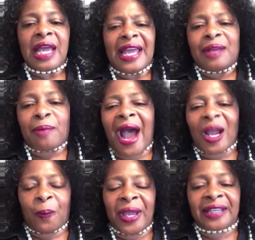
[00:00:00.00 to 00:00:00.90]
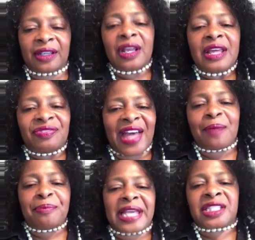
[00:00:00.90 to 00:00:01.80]
In my opinion,
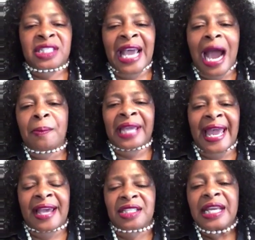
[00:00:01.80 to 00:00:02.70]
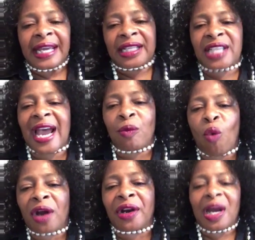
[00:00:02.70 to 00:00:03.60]
that makes COMCAST and Time
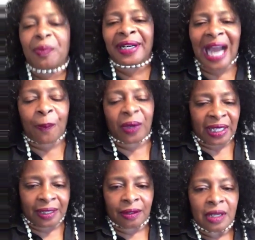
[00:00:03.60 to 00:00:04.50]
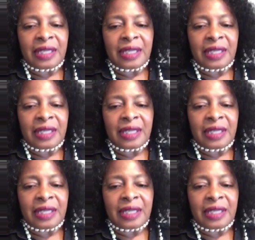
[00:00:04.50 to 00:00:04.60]
Warner a monopoly.